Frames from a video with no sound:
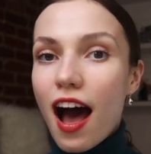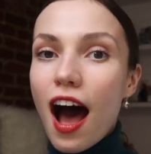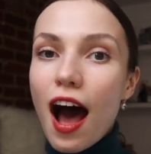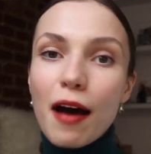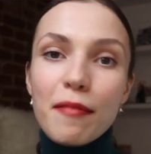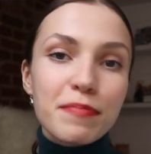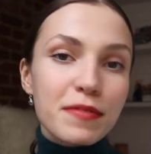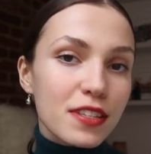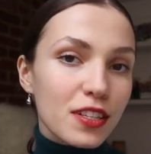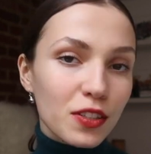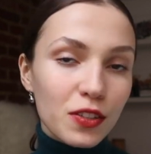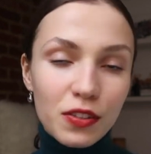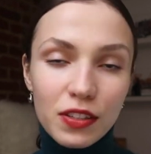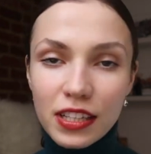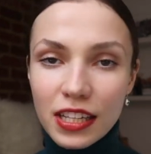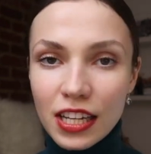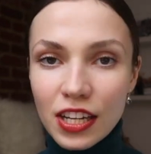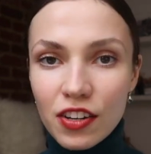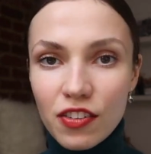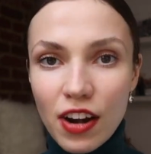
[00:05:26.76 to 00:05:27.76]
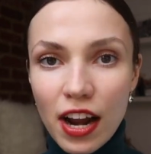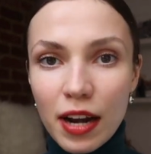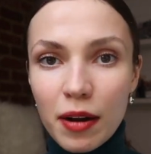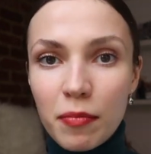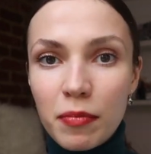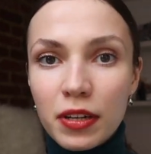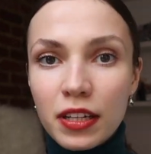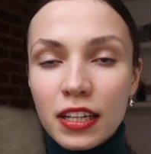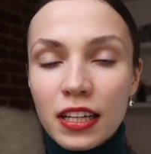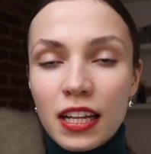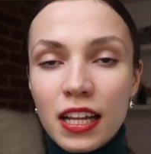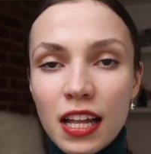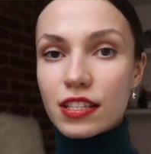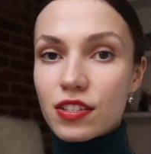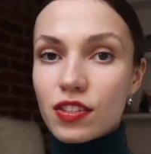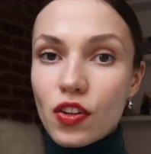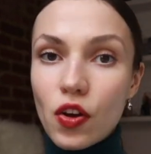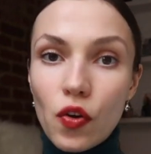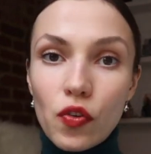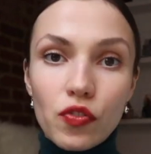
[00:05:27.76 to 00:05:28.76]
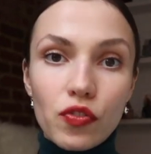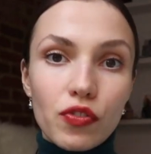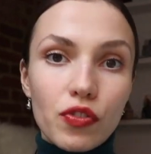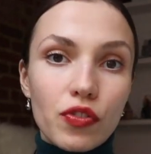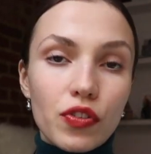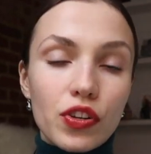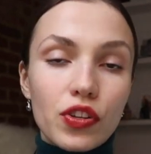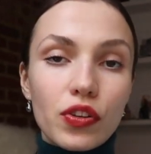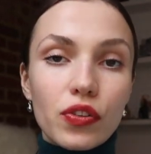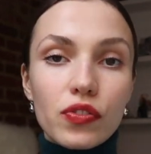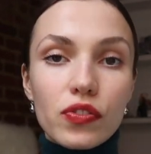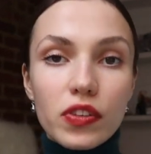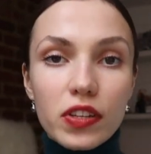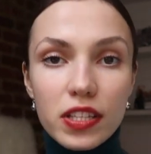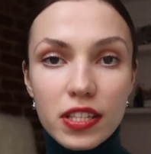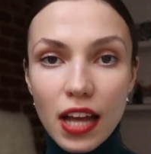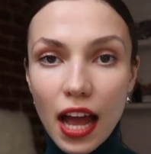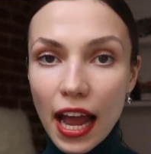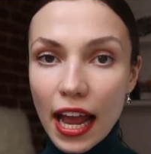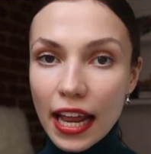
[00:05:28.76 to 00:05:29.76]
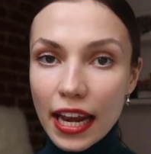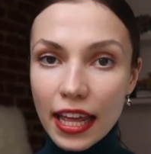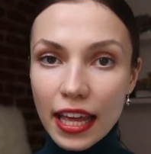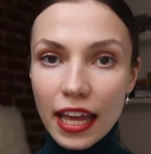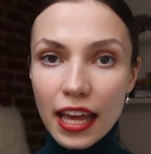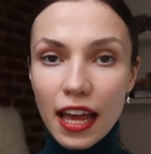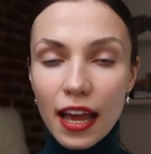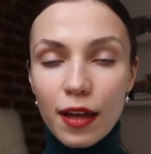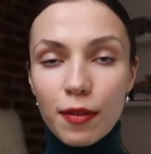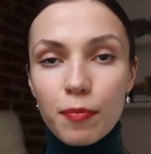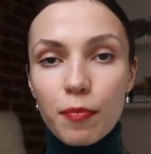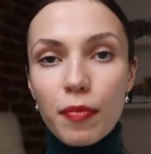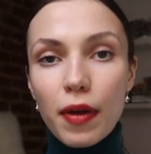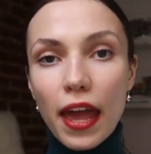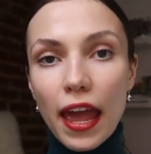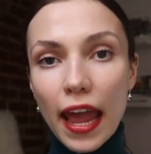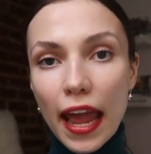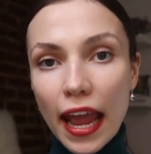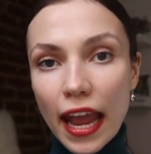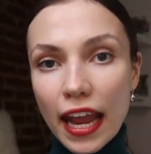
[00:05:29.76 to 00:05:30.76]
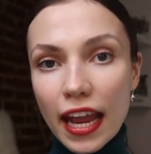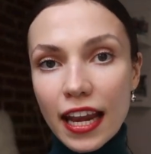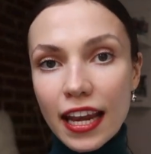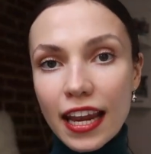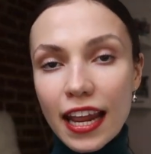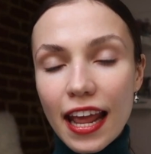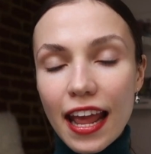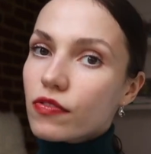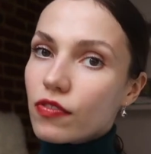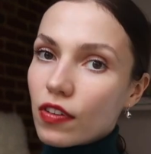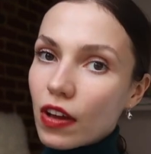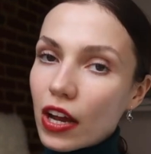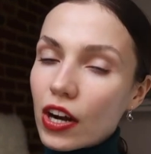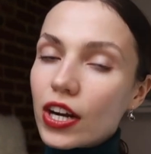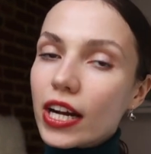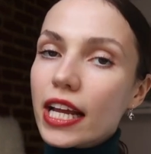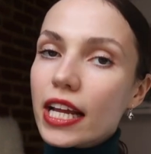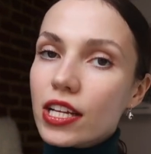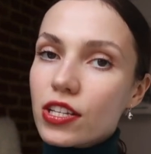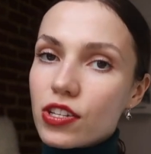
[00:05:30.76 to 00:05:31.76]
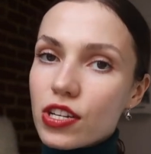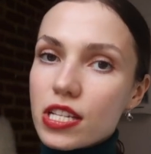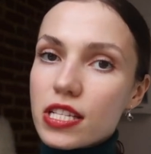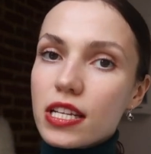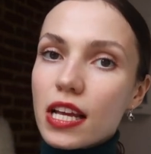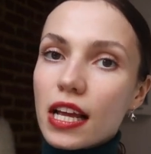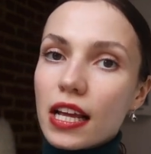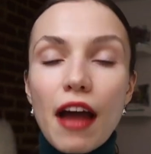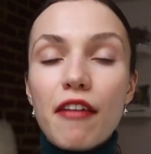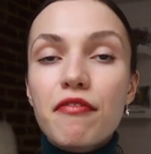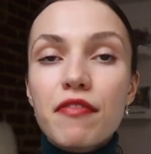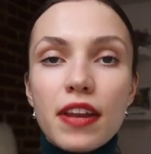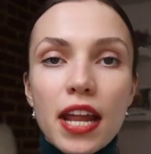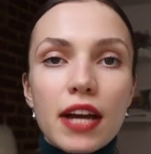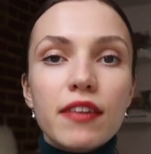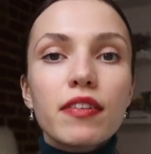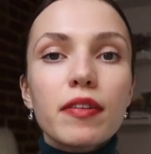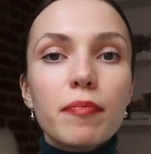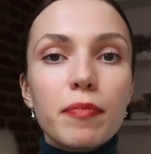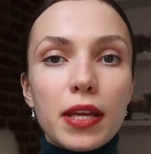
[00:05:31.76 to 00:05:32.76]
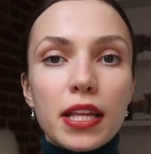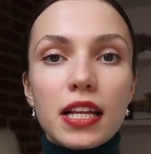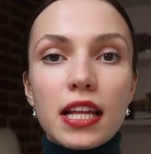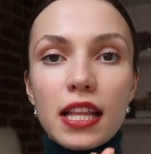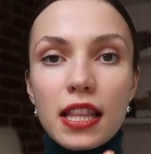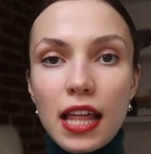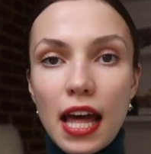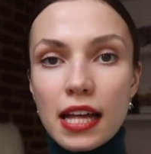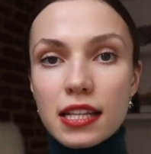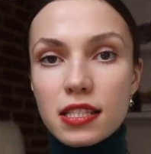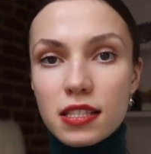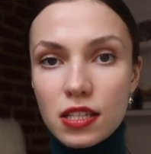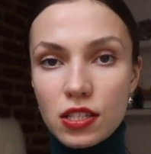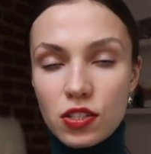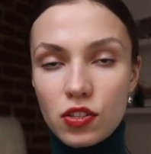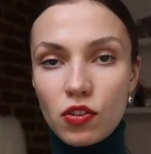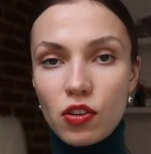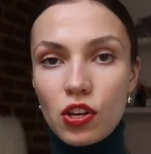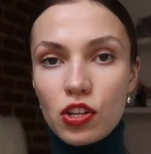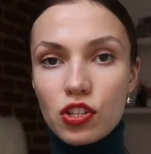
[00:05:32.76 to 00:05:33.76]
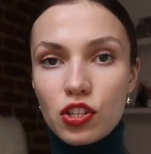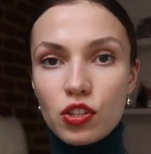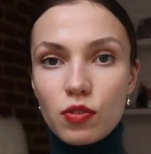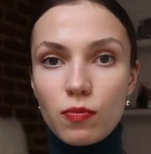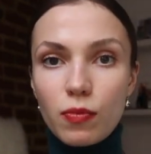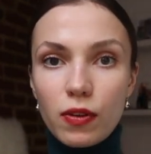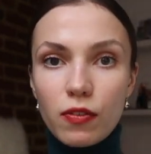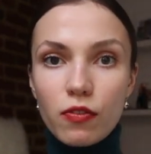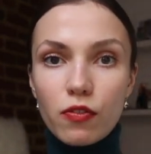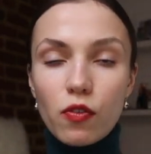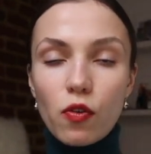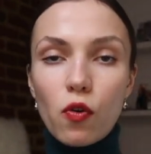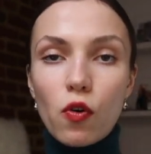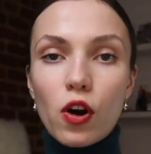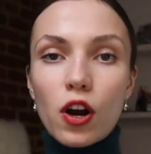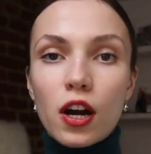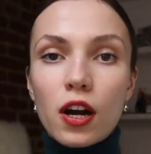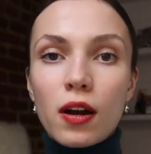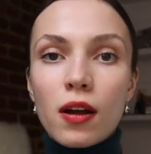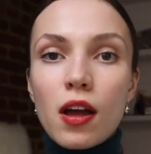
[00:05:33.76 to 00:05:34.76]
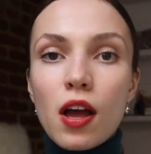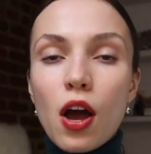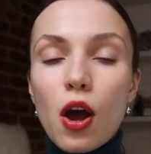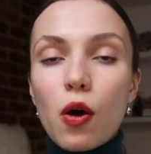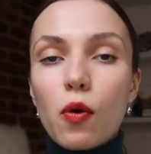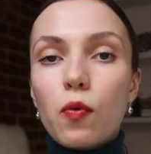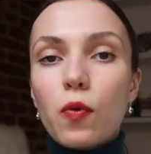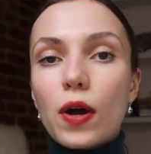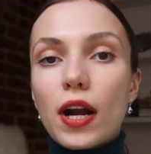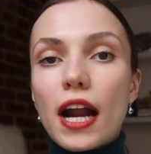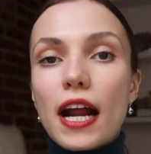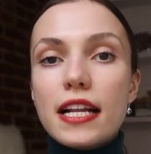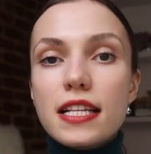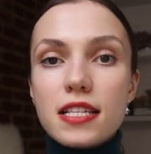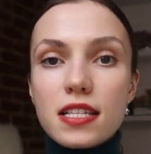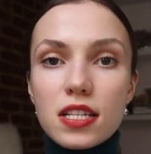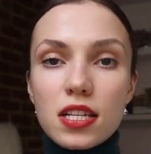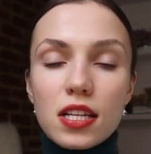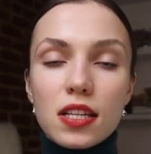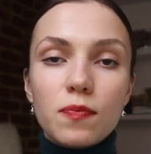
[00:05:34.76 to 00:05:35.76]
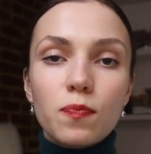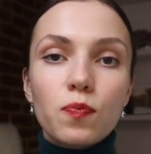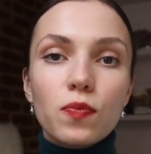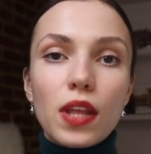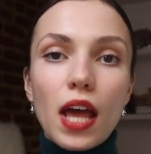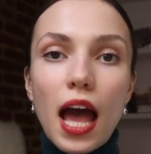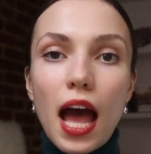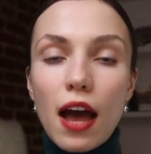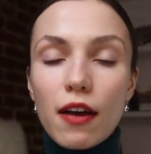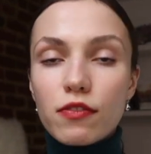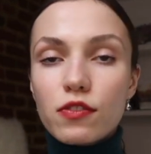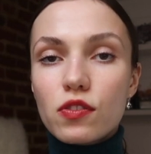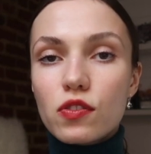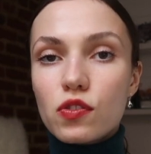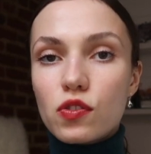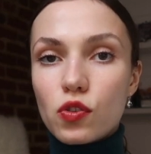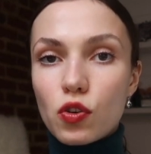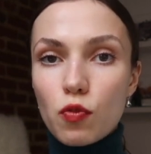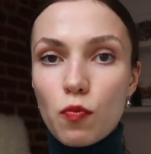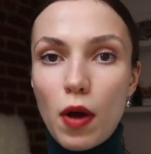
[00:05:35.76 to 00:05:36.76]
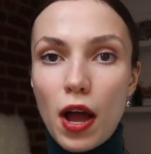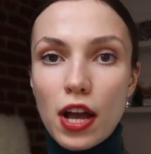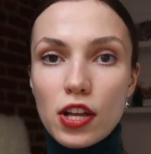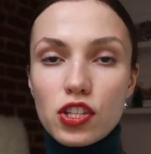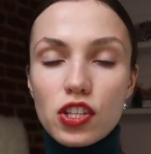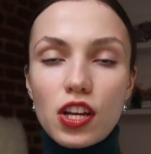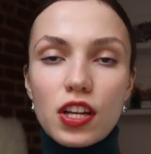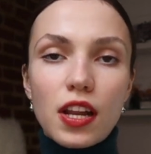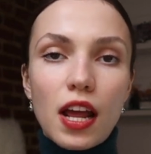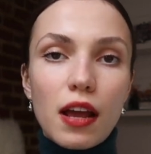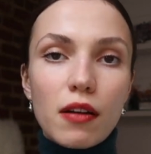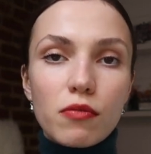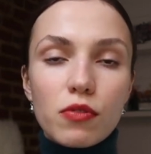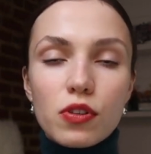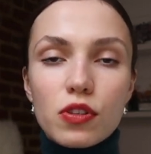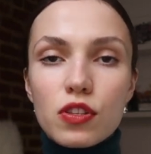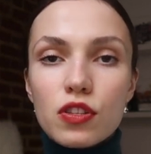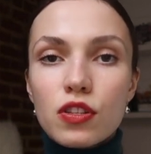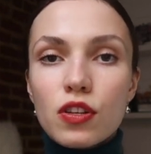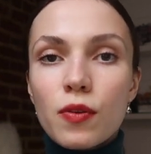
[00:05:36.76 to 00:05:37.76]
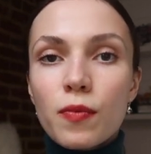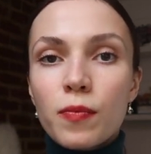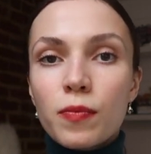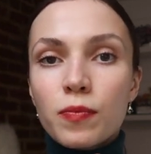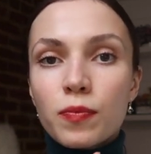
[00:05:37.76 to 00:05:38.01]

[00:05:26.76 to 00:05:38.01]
absolutely incredible. It's known to reduce anxiety and pain. It's very interesting. I've never been in that situation before where I didn't have to do much and I was